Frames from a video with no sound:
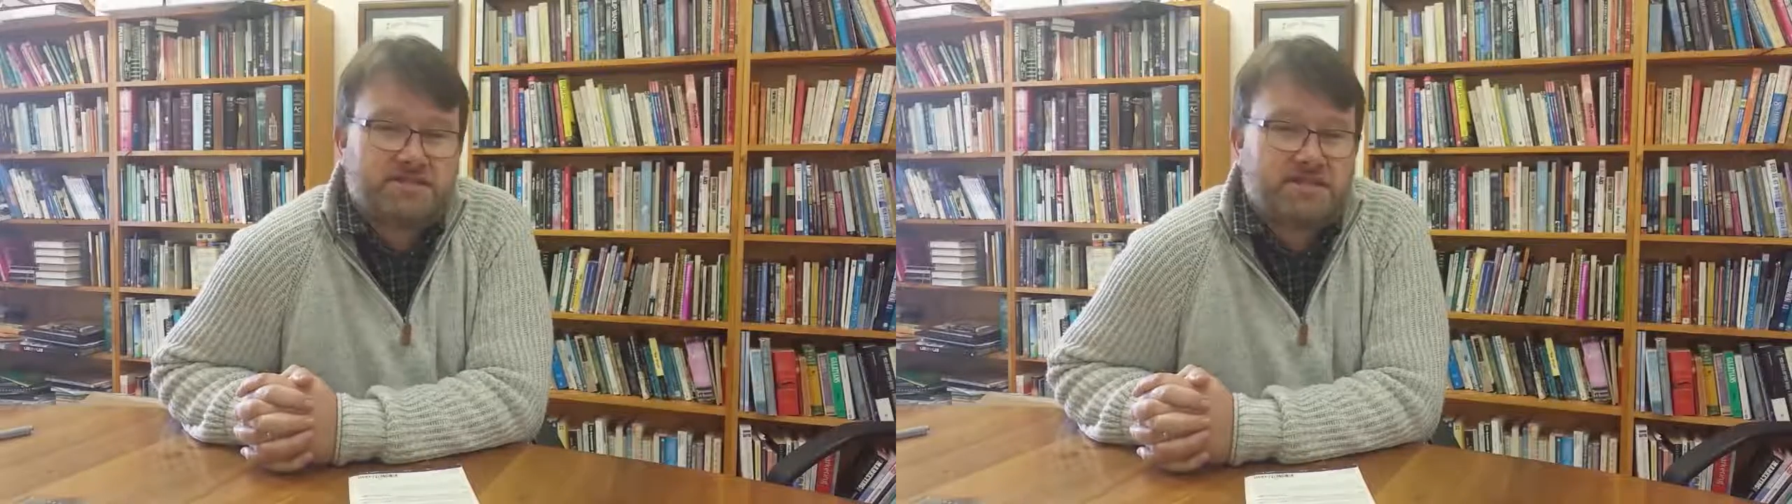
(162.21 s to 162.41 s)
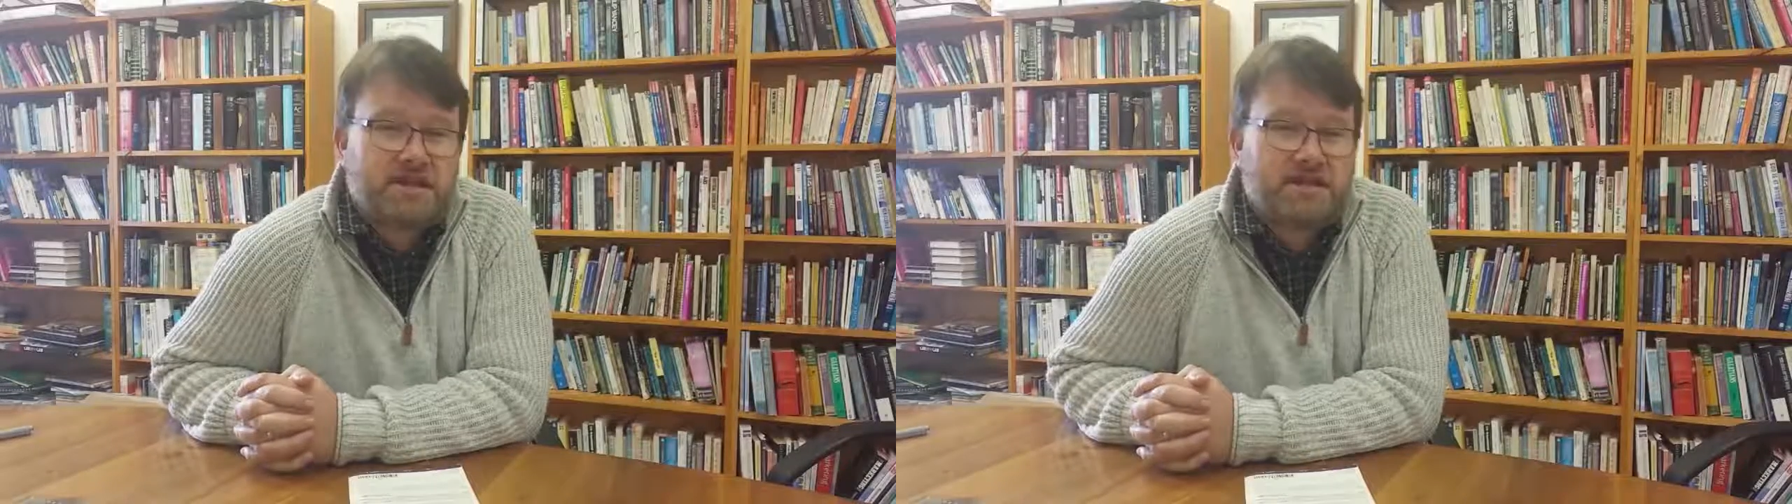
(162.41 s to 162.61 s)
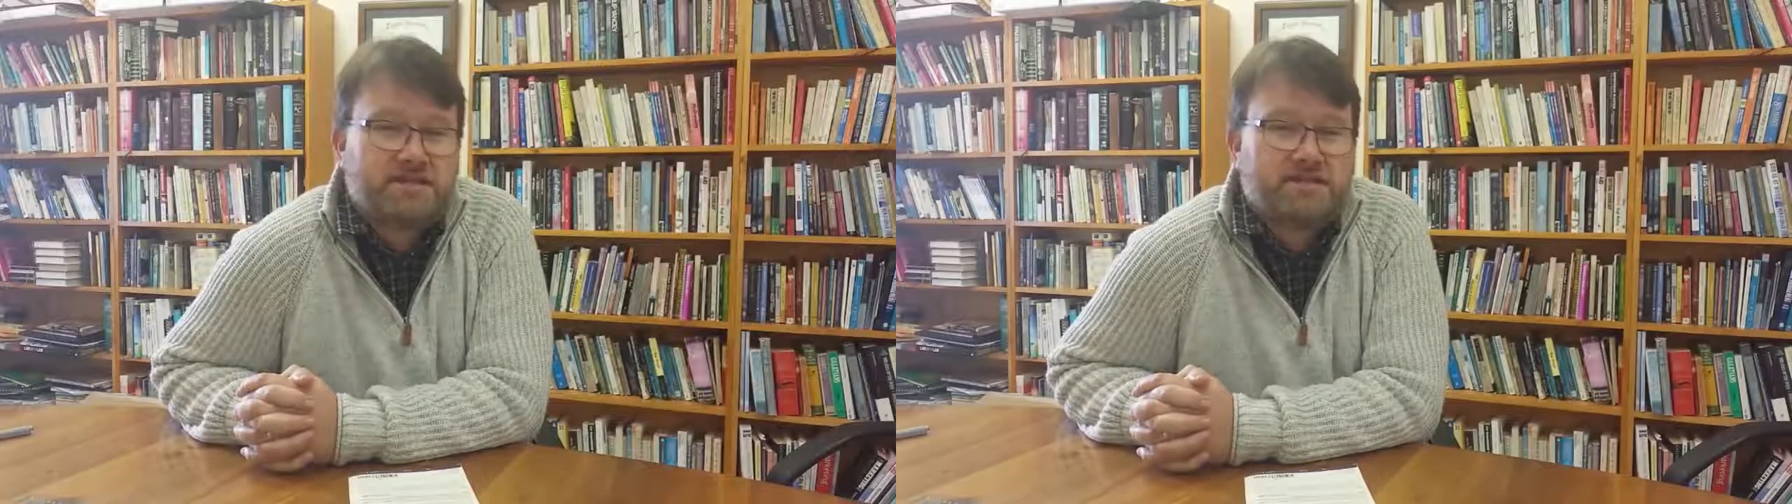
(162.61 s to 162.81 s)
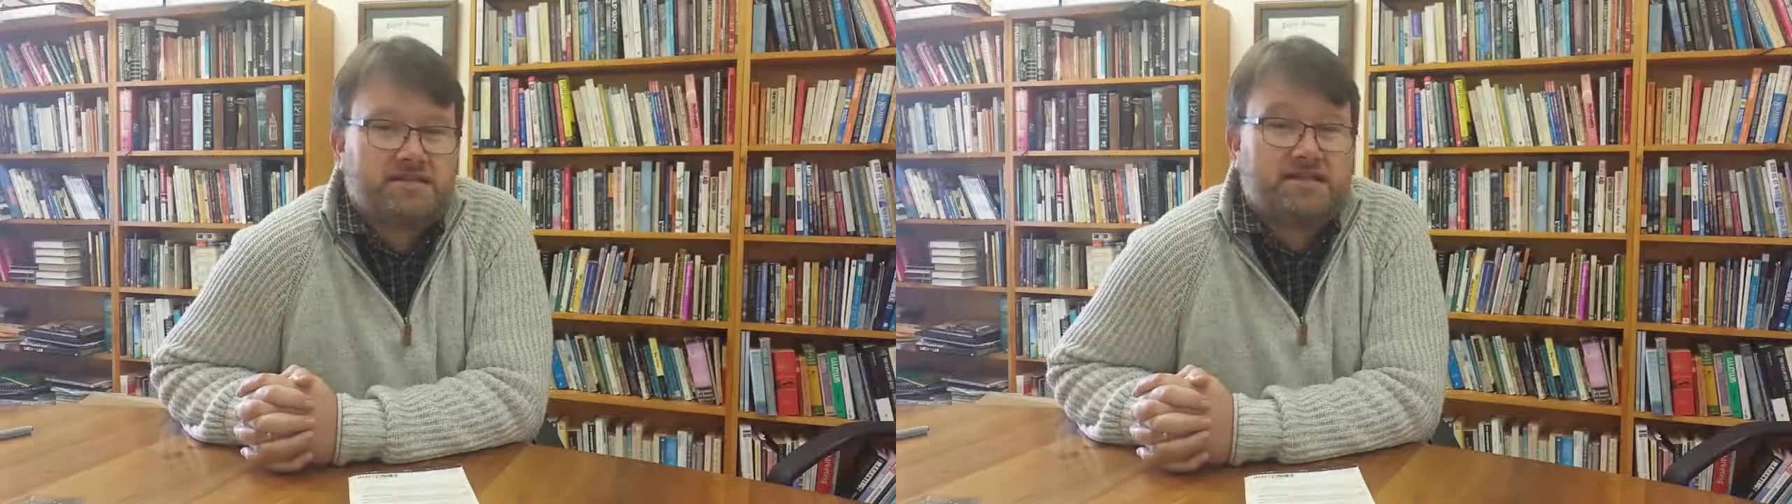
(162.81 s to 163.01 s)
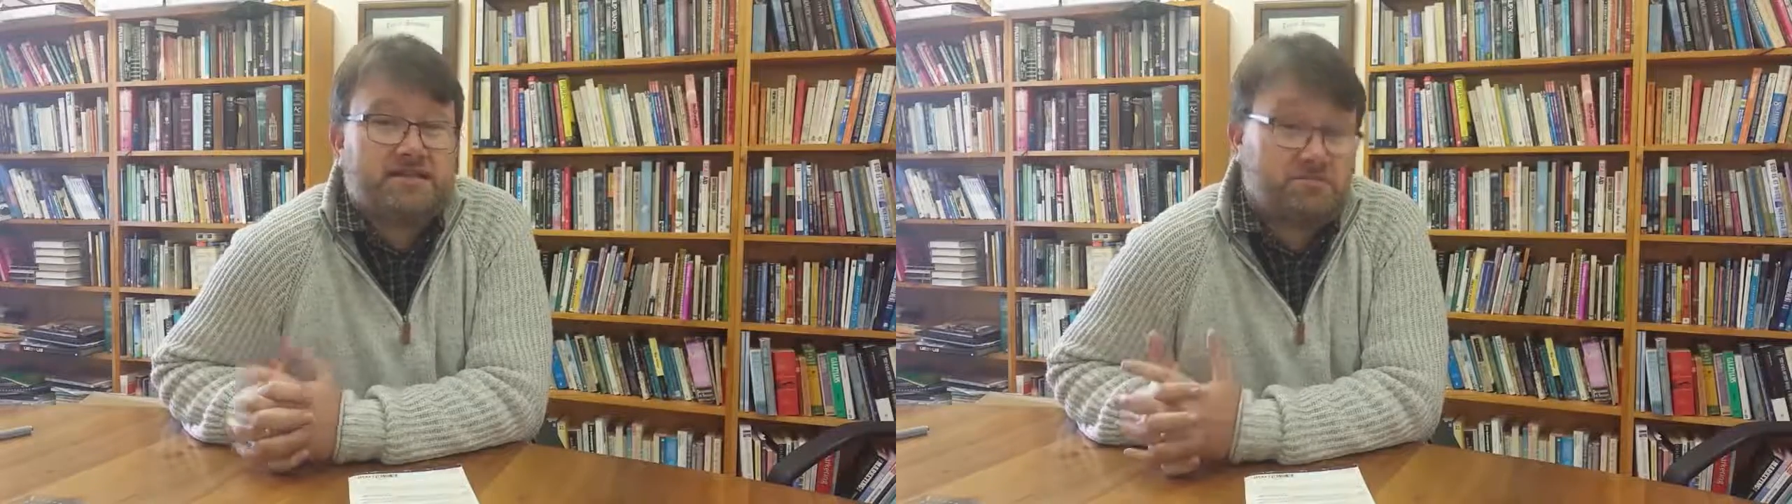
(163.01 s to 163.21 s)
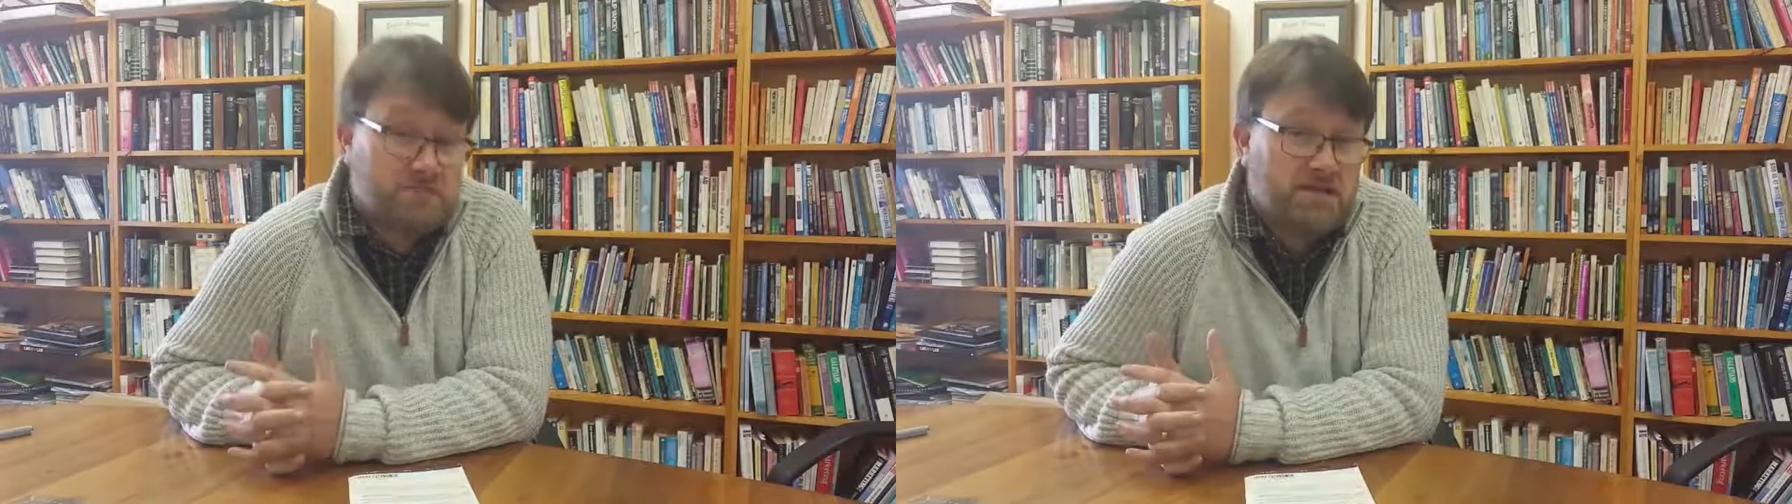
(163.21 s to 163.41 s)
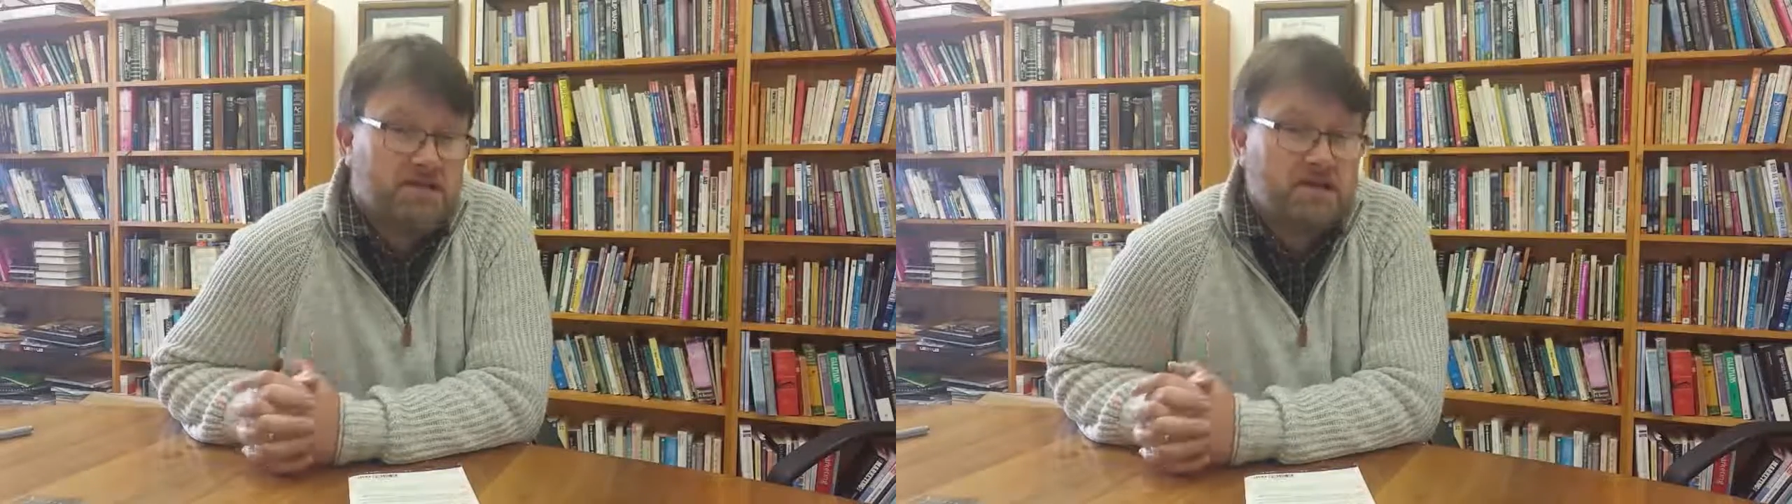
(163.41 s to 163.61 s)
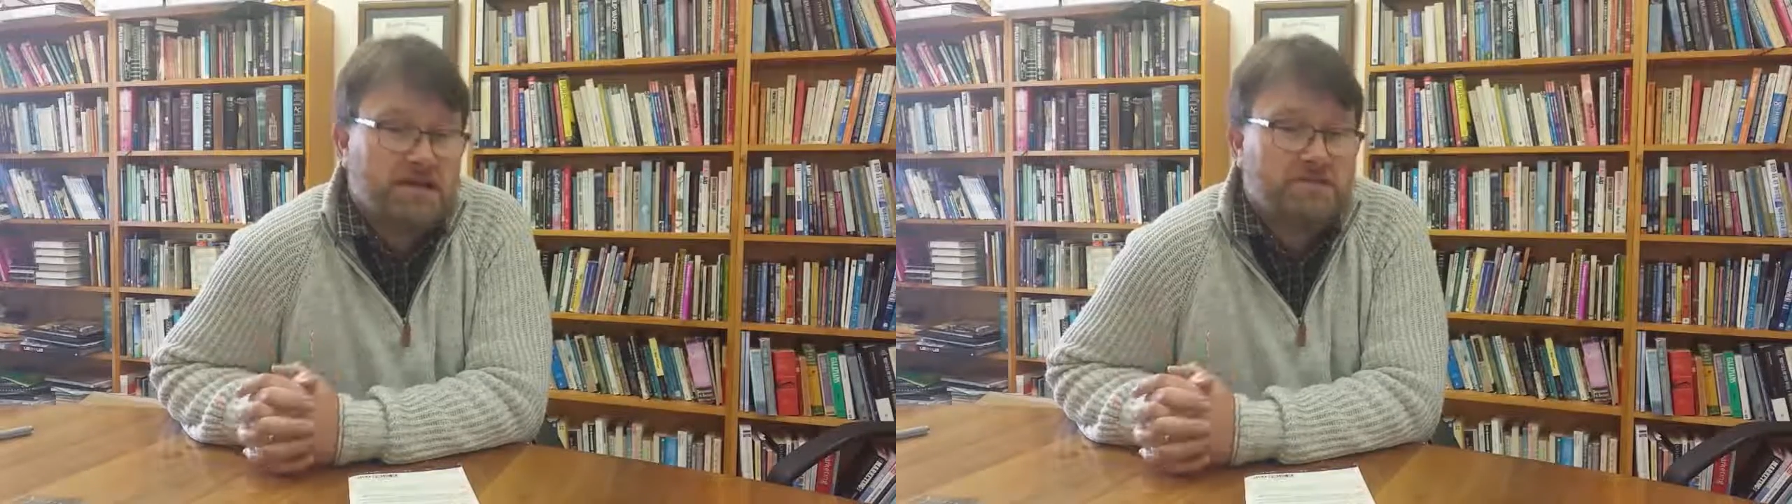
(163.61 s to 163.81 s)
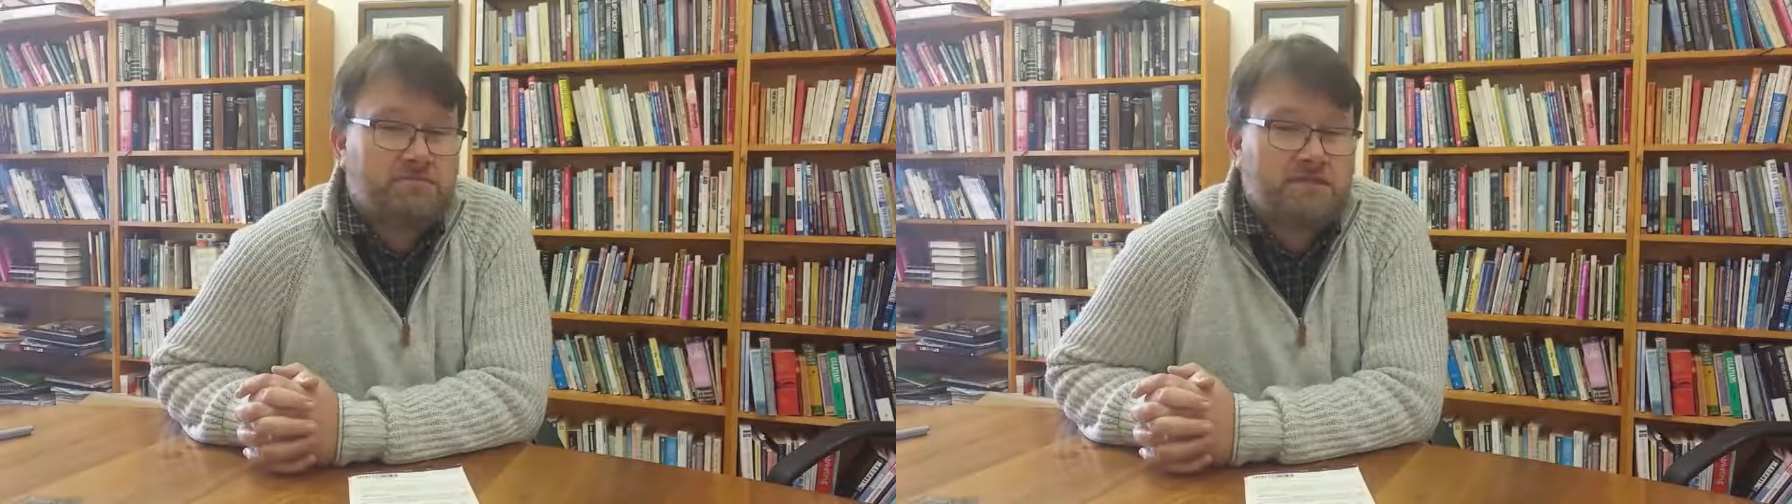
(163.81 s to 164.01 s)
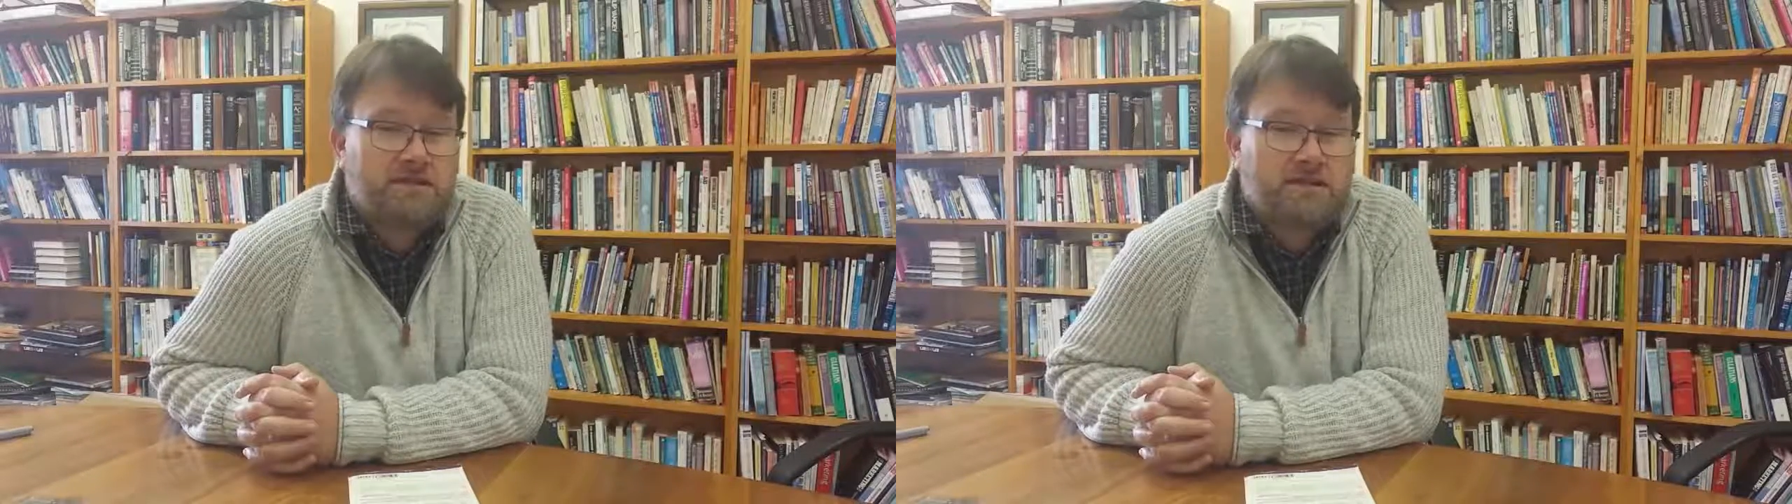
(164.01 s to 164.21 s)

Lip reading: stain. It could be a name.